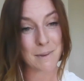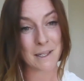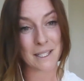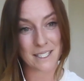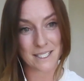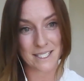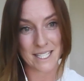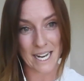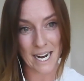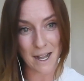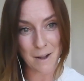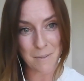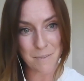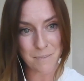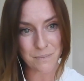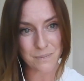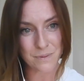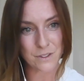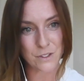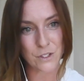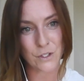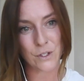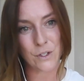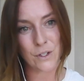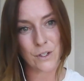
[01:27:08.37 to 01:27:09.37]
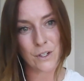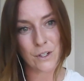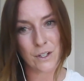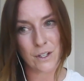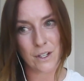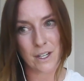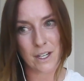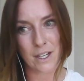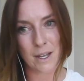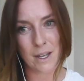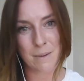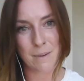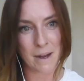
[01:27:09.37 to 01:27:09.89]
setup
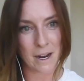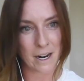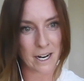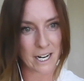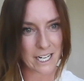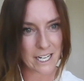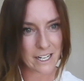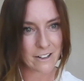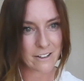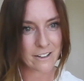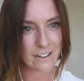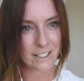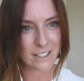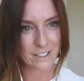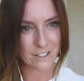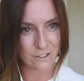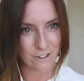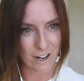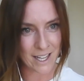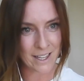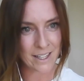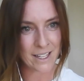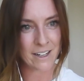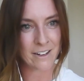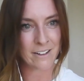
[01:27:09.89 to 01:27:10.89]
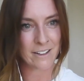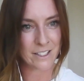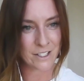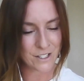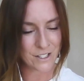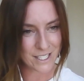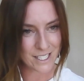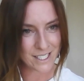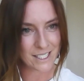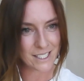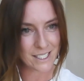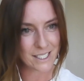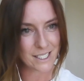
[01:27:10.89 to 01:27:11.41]
to America and Australia and New
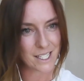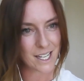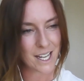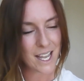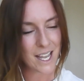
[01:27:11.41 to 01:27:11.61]
Zealand.